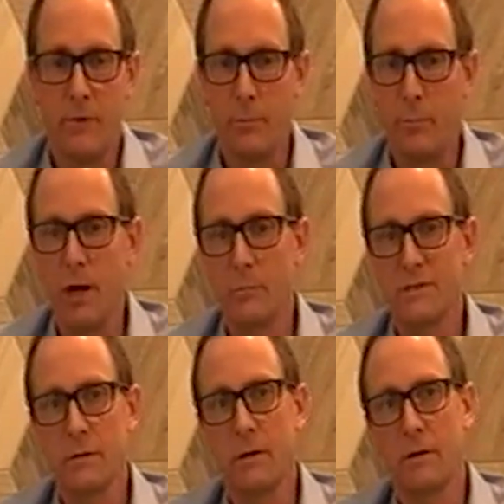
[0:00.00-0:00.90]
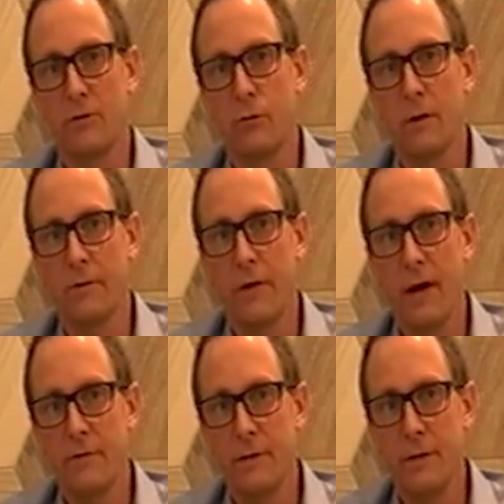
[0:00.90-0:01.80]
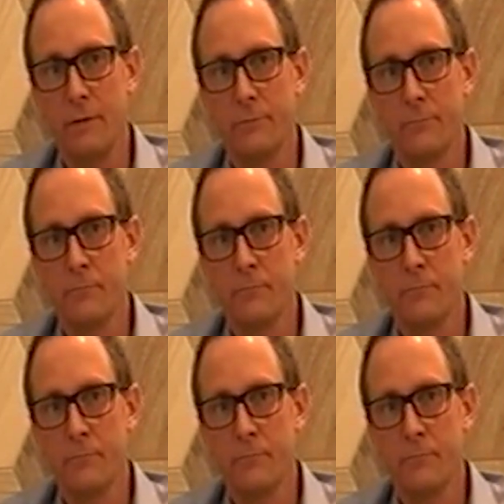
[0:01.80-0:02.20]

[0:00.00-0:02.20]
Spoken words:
The pumps along 12th Avenue,